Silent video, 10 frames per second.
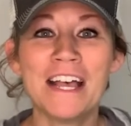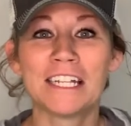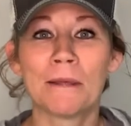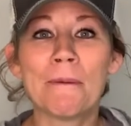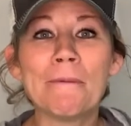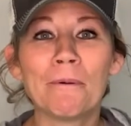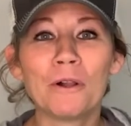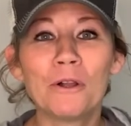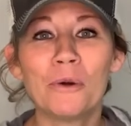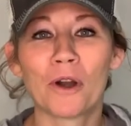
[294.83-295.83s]
to
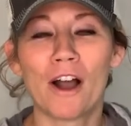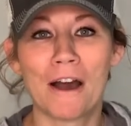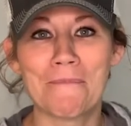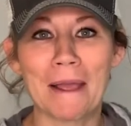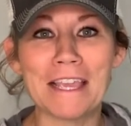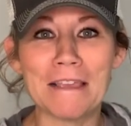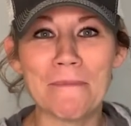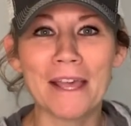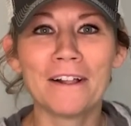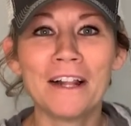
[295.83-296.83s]
people who are on my
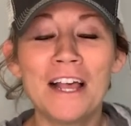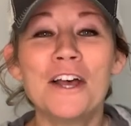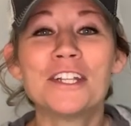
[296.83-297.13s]
email